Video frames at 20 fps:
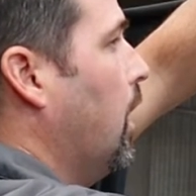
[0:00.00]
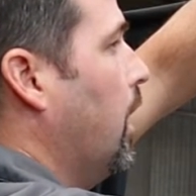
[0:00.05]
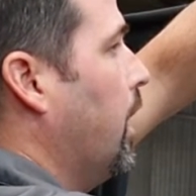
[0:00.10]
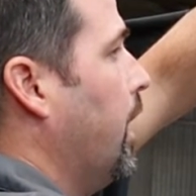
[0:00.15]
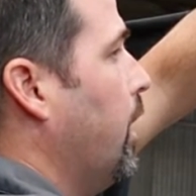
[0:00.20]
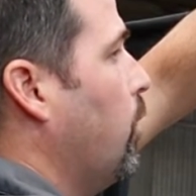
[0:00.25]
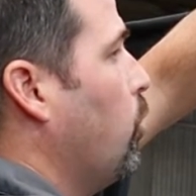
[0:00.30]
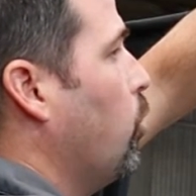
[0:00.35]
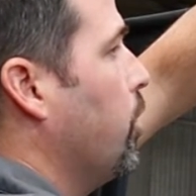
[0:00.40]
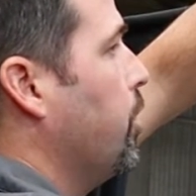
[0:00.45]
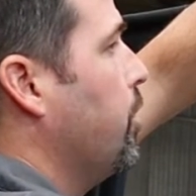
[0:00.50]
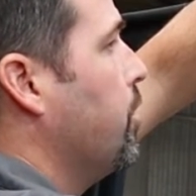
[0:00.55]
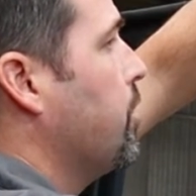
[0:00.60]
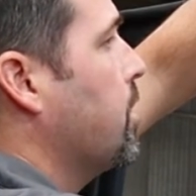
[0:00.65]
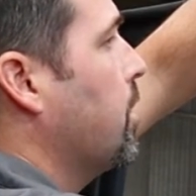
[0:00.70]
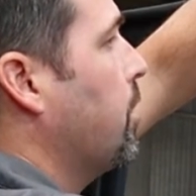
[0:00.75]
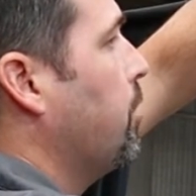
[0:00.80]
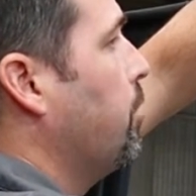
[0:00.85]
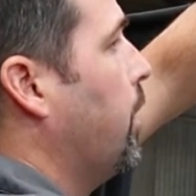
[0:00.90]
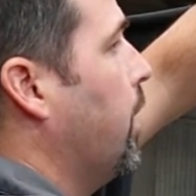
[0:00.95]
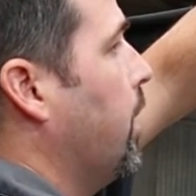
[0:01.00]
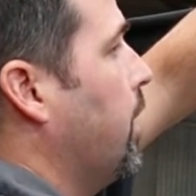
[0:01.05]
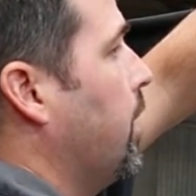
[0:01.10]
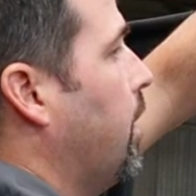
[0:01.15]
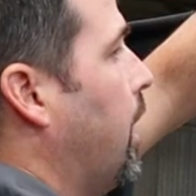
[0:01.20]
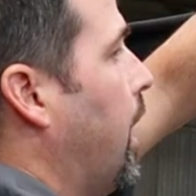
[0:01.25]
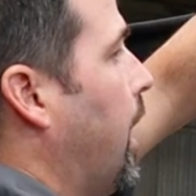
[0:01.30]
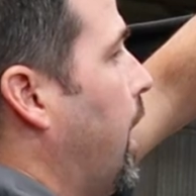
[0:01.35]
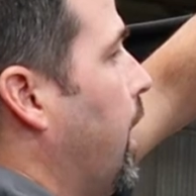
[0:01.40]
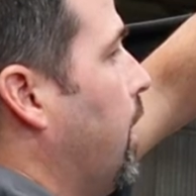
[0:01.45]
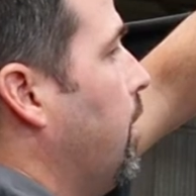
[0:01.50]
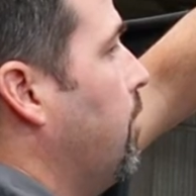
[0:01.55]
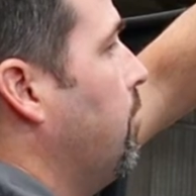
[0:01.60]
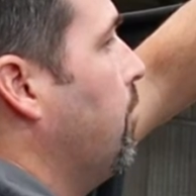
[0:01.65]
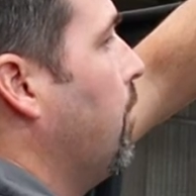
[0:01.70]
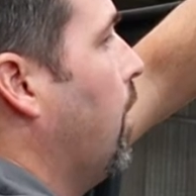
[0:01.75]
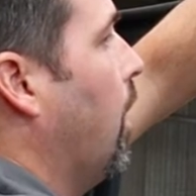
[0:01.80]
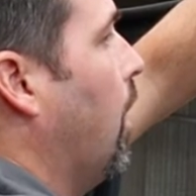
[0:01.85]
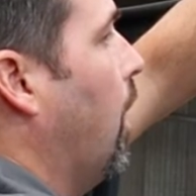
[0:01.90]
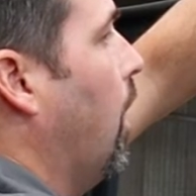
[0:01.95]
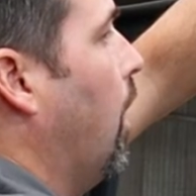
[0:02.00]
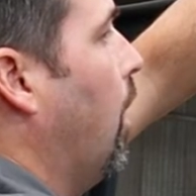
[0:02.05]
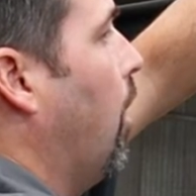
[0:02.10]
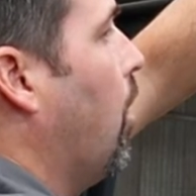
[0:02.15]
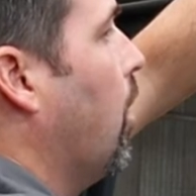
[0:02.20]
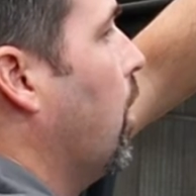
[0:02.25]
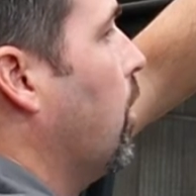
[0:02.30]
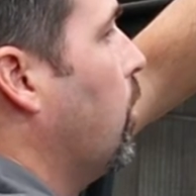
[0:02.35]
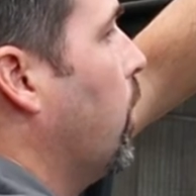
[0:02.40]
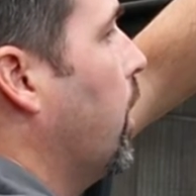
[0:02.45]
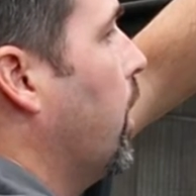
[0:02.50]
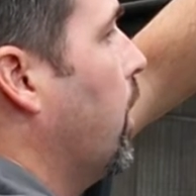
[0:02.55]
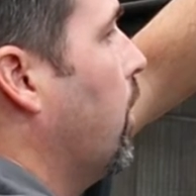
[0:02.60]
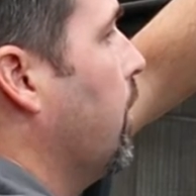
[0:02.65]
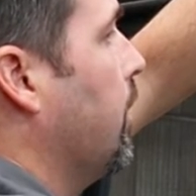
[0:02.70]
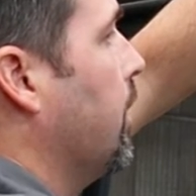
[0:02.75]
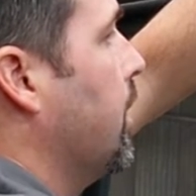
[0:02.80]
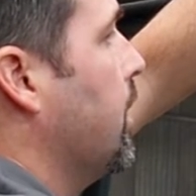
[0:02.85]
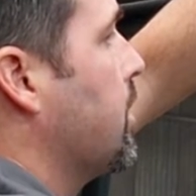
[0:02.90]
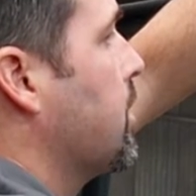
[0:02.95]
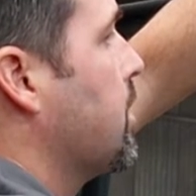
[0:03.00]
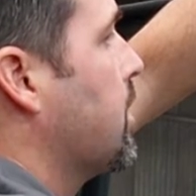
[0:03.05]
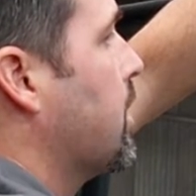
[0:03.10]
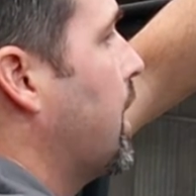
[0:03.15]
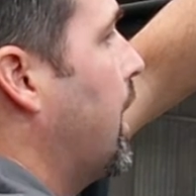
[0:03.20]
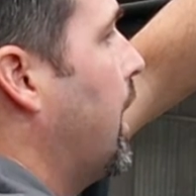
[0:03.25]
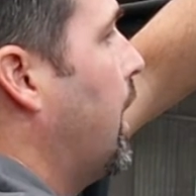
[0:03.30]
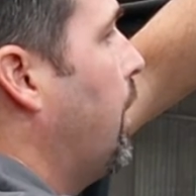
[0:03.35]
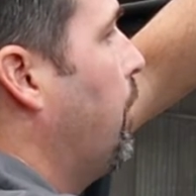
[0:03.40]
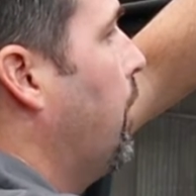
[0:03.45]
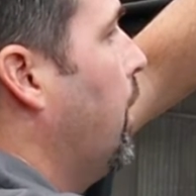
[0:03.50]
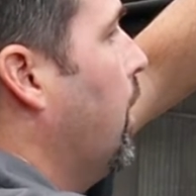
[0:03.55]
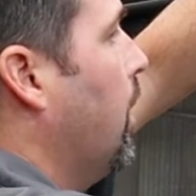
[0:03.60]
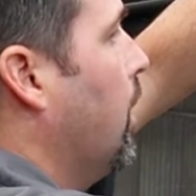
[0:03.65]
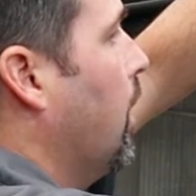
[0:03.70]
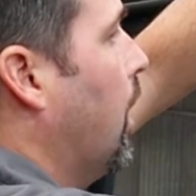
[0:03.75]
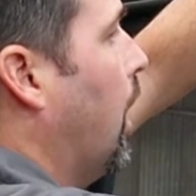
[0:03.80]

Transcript: Again, we're using button head hardware on this step,